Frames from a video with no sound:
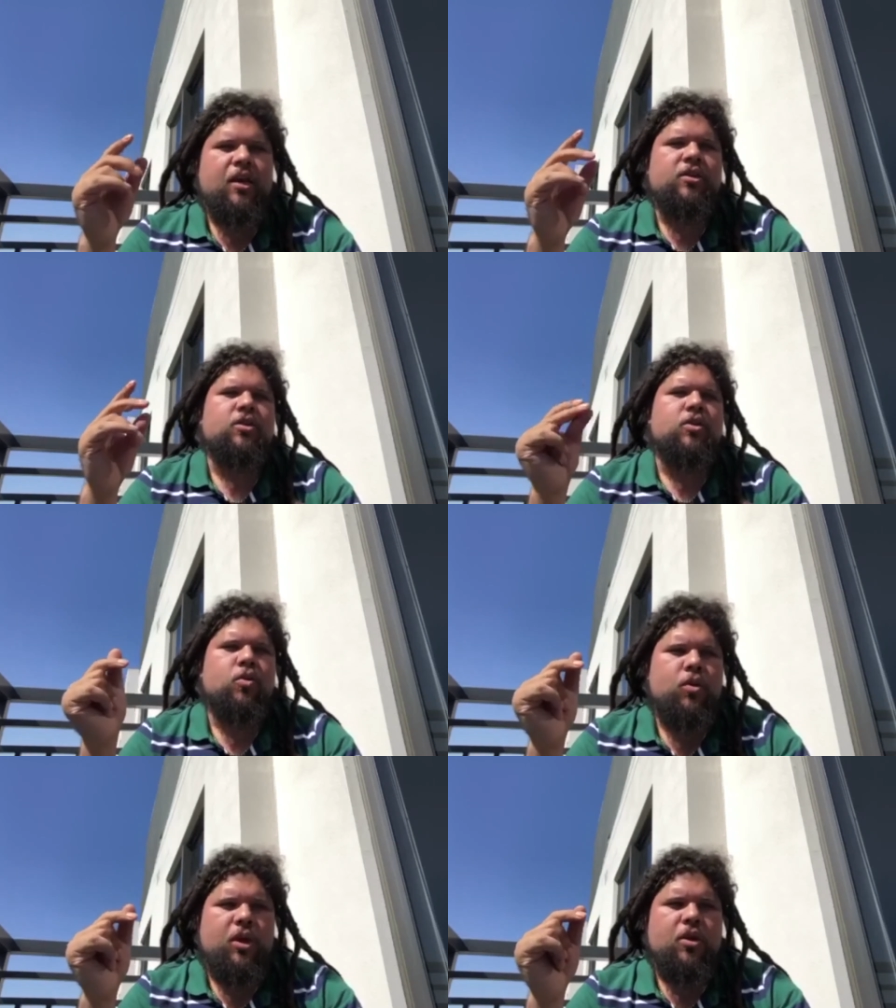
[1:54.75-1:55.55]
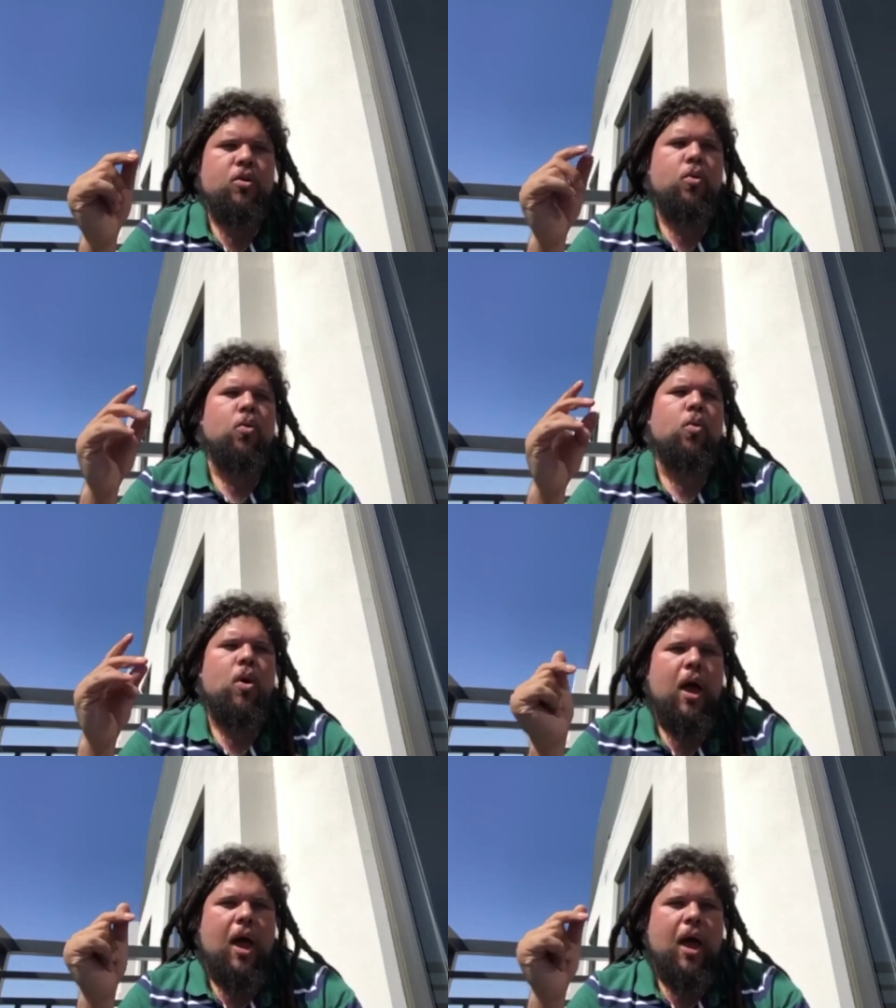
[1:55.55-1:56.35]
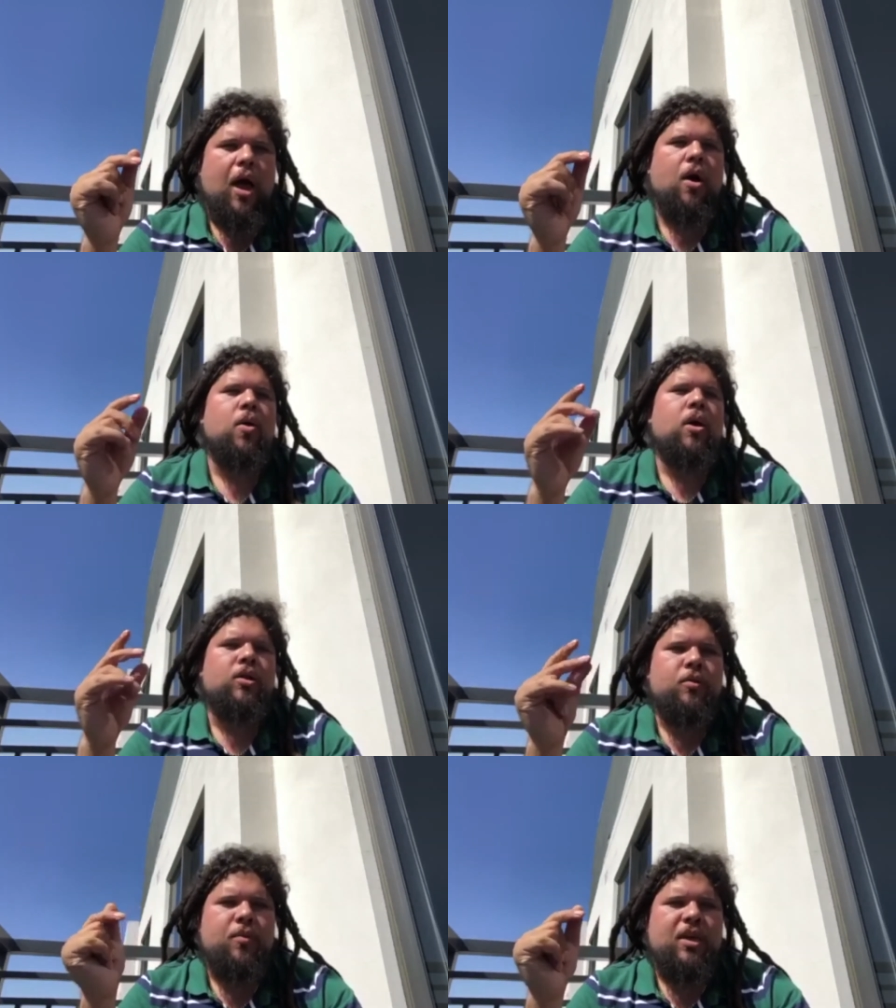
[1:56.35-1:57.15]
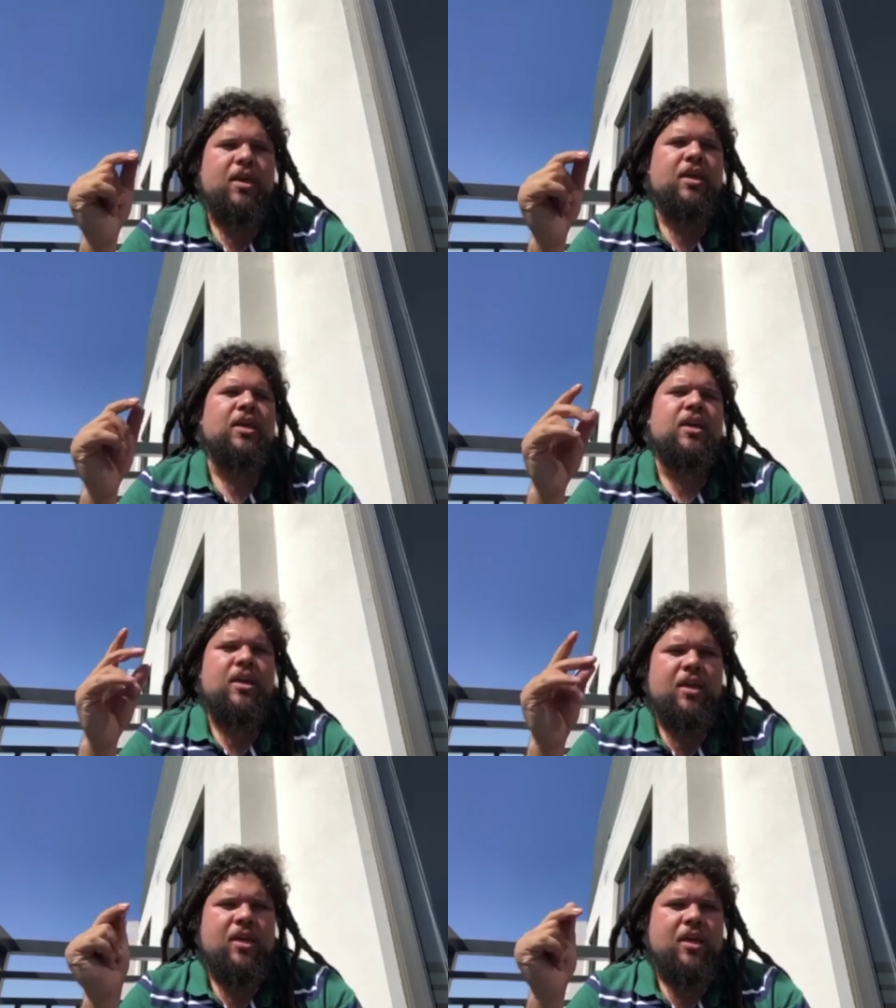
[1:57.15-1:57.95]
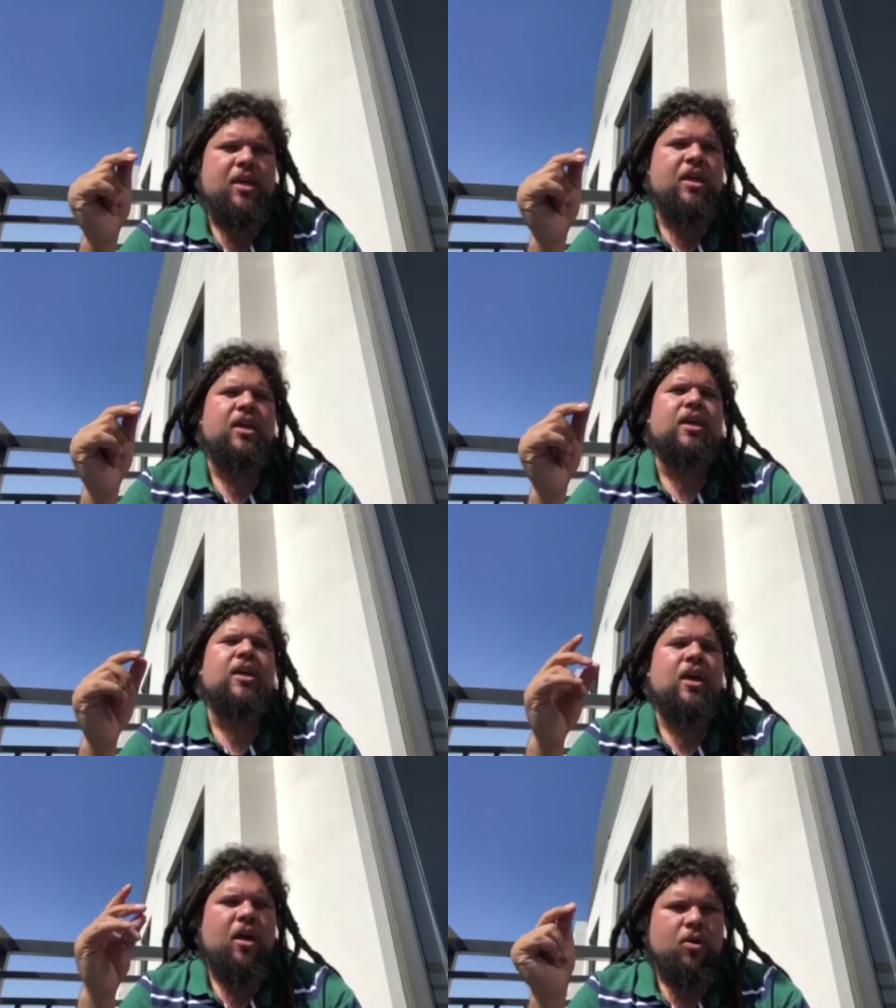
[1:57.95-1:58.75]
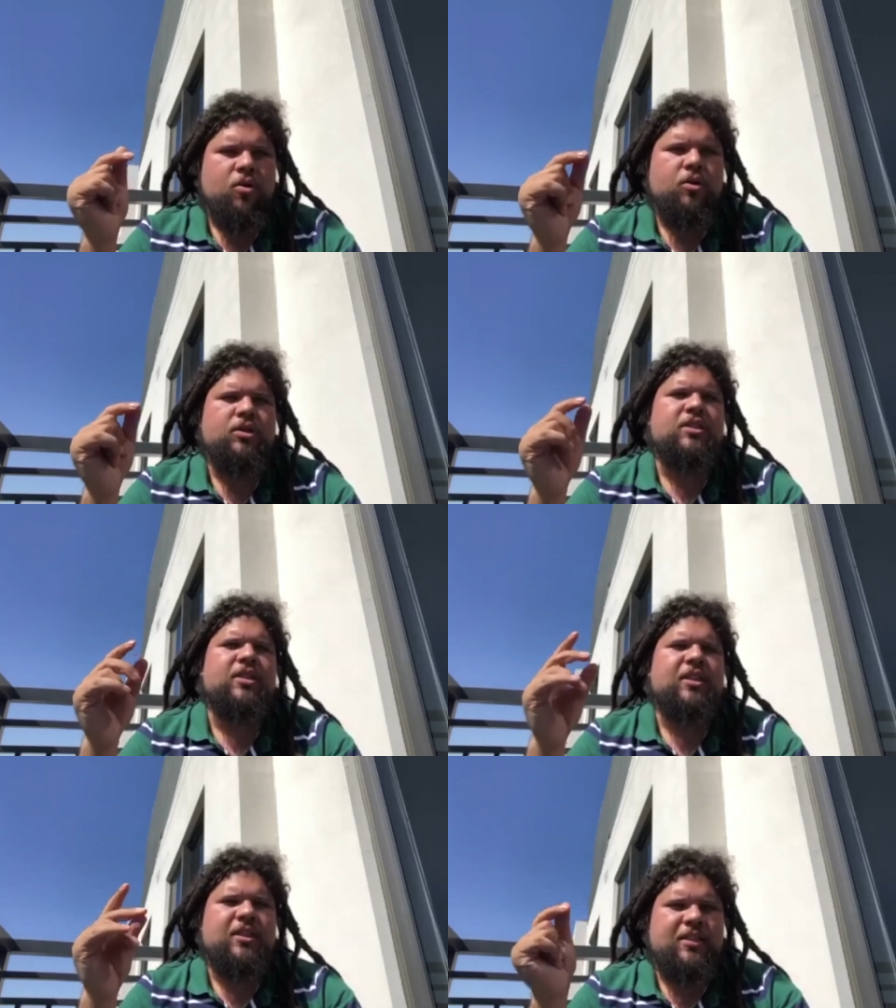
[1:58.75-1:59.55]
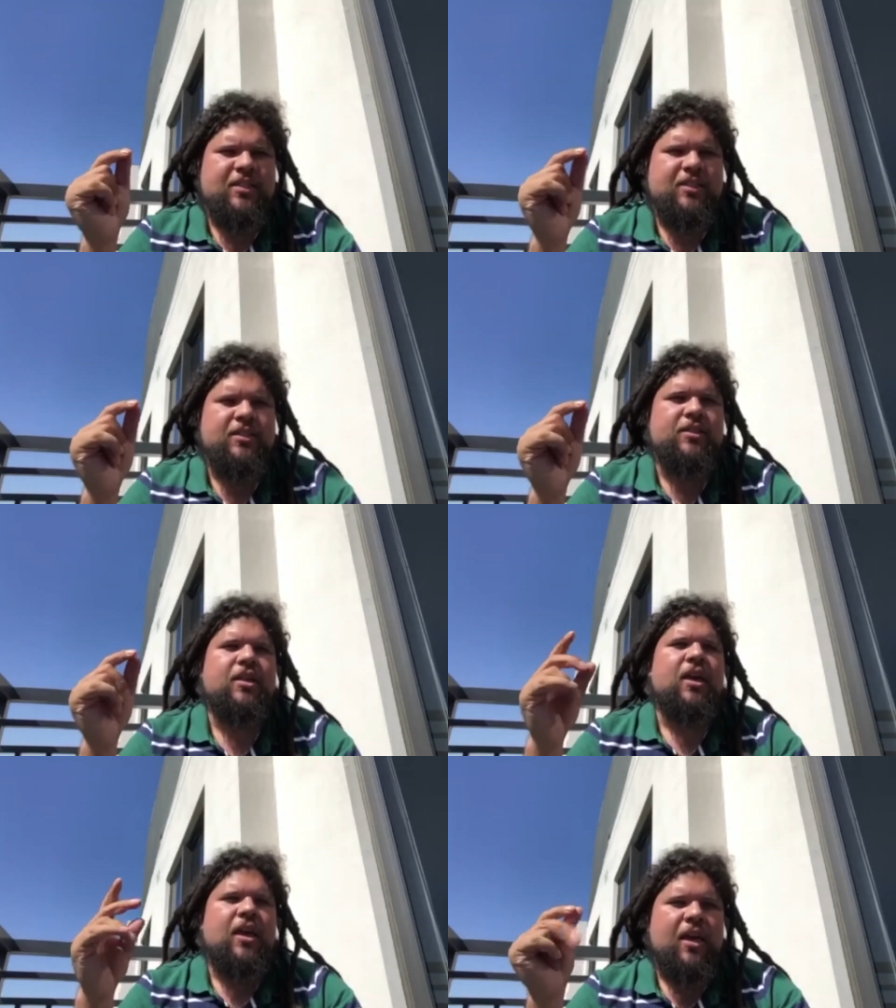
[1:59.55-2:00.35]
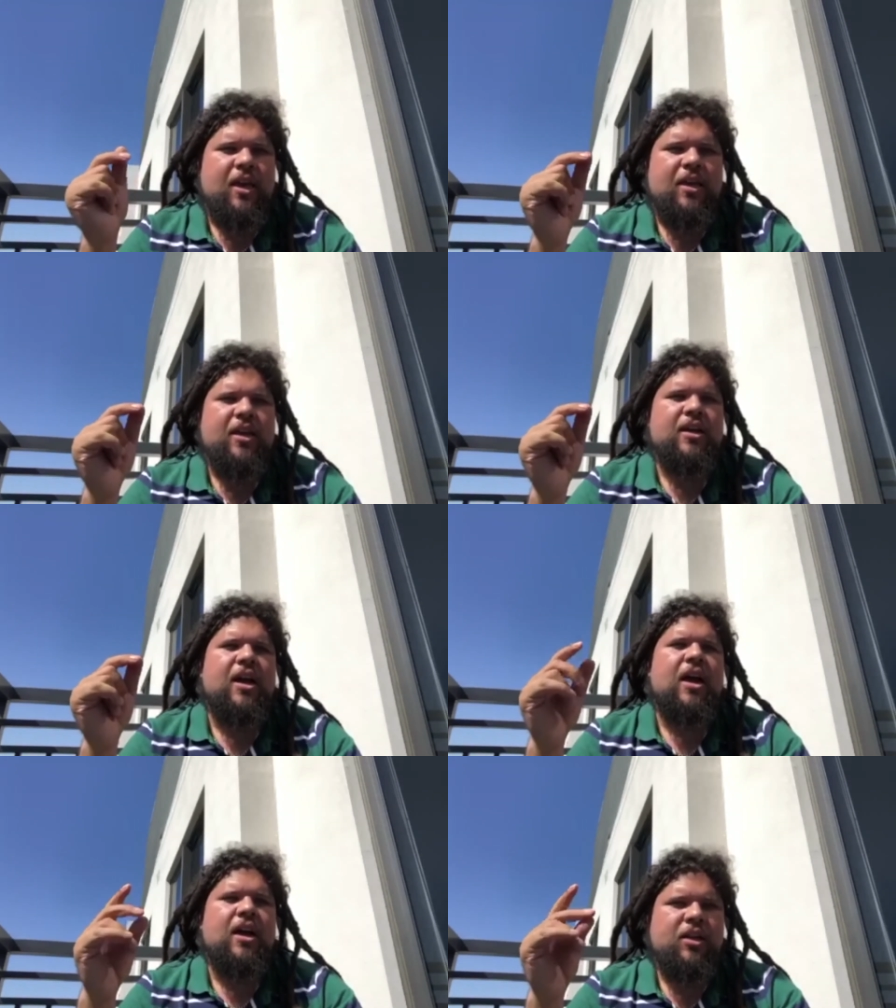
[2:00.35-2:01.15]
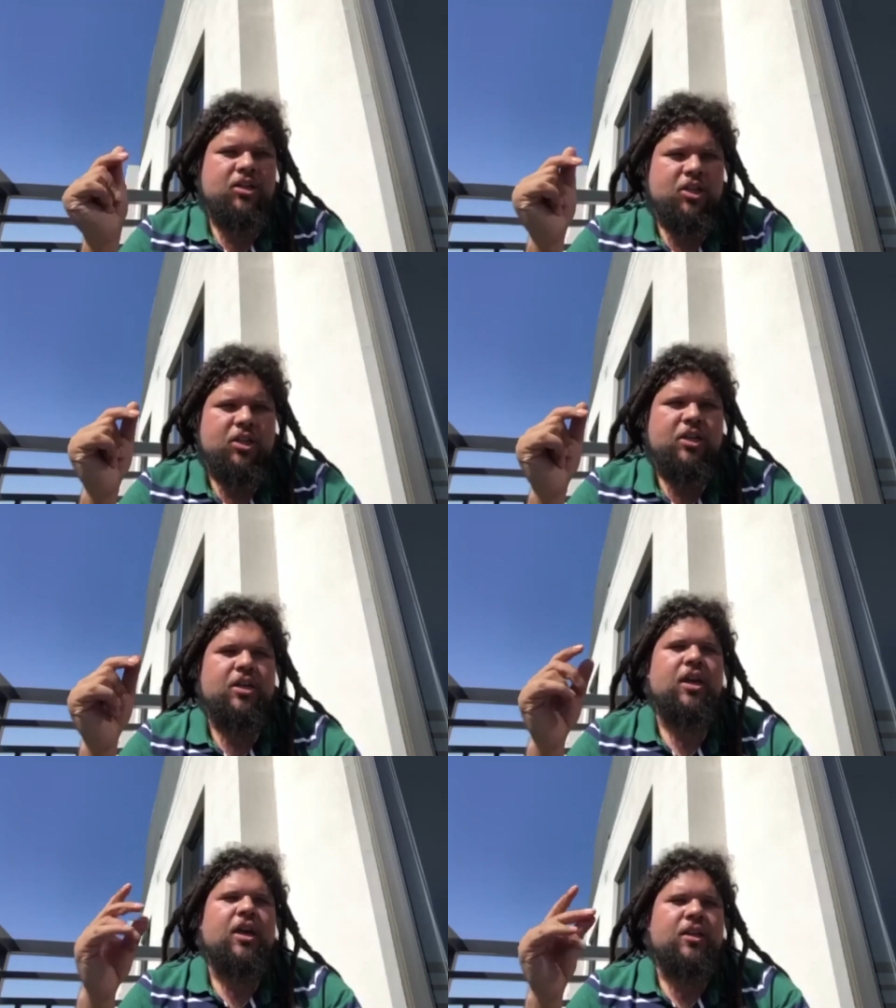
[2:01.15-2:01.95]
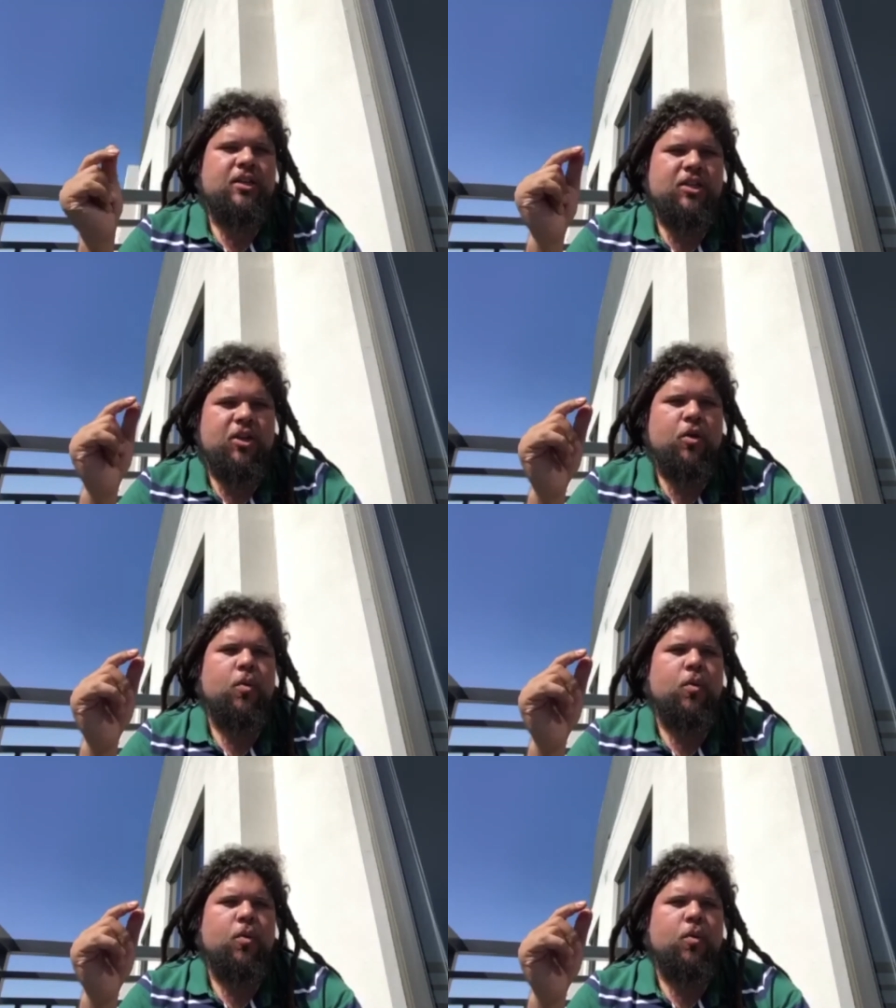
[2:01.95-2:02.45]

so you can know how to be a good citizen in the country, teaching the